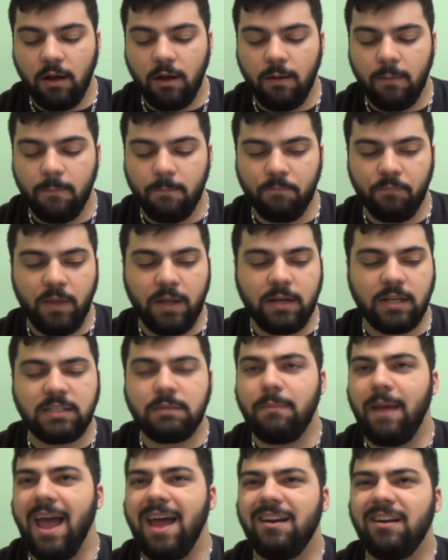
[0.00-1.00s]
Um, it
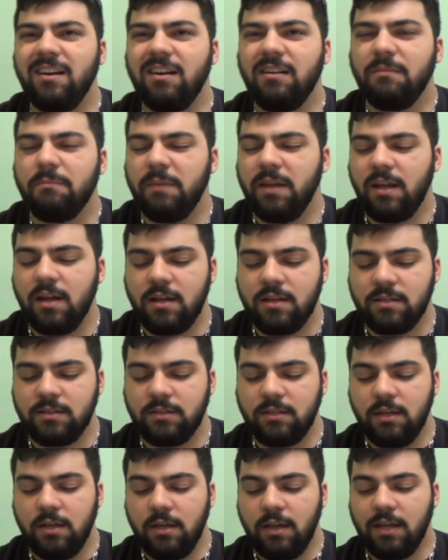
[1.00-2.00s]
doesn't matter
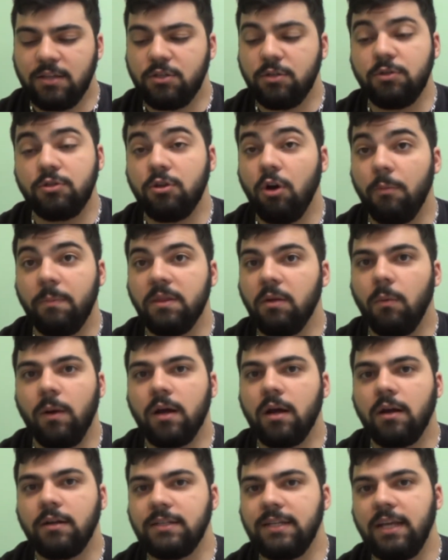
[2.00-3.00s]
because as soon as you open the
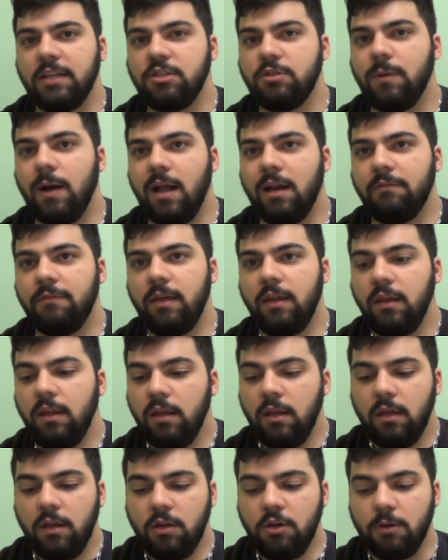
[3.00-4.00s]
one card to get you out of it,
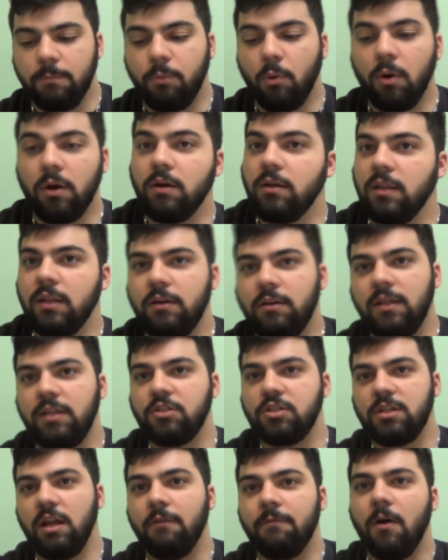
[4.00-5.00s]
your board literally
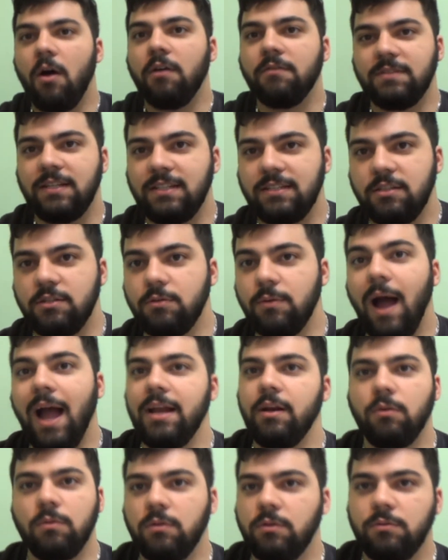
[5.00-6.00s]
just evolves into I
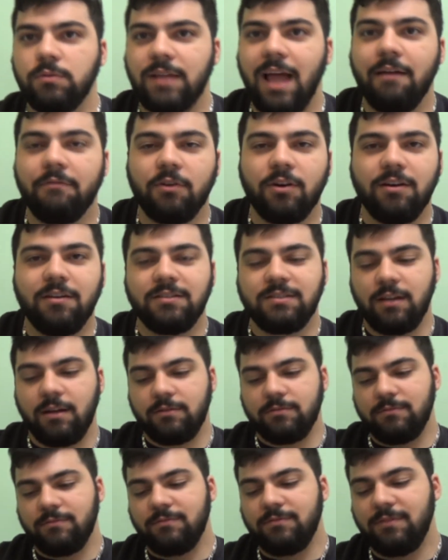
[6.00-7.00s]
don't lose ever. So,
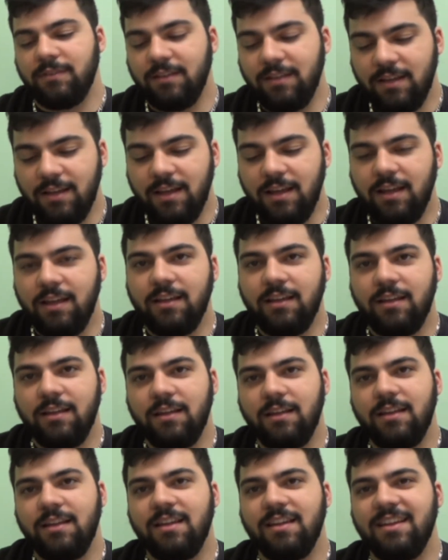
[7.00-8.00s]
mm-hmm. What do you think you're
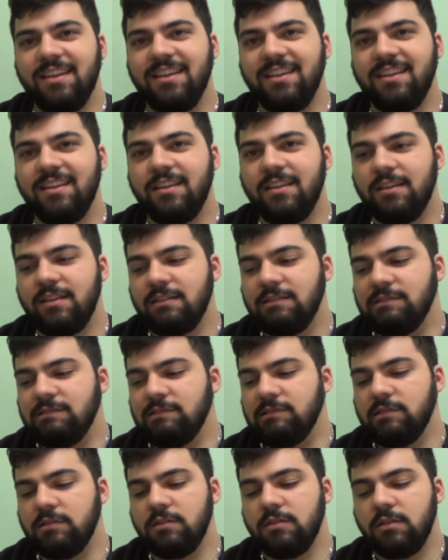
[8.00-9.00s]
gonna change? Do you think you're gonna
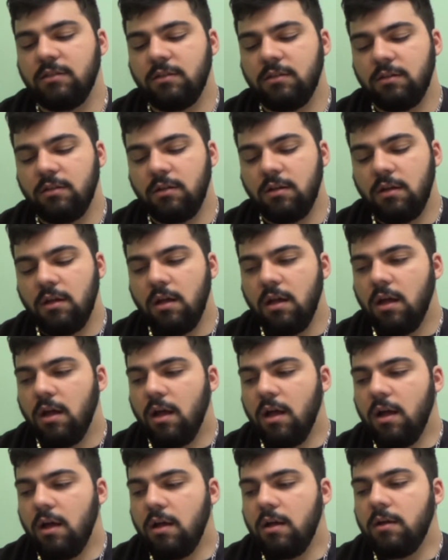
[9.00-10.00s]
change anything?
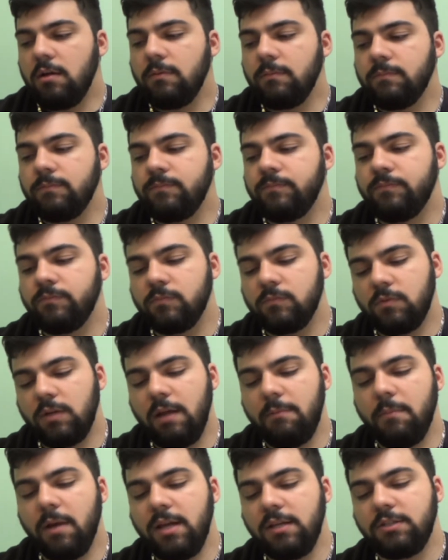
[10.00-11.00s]
Um,
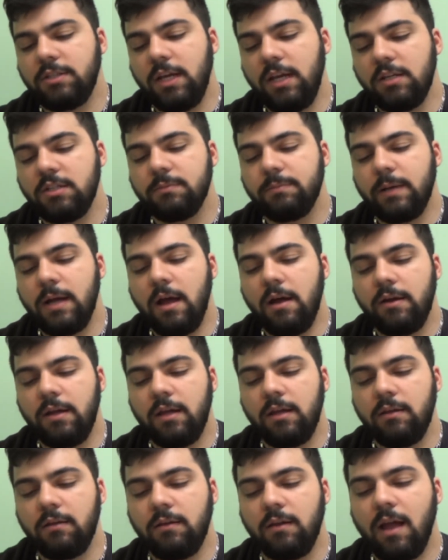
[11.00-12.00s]
what I might change about
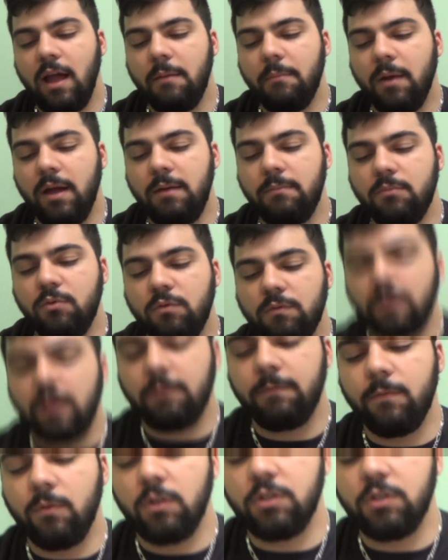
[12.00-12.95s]
it, I might move like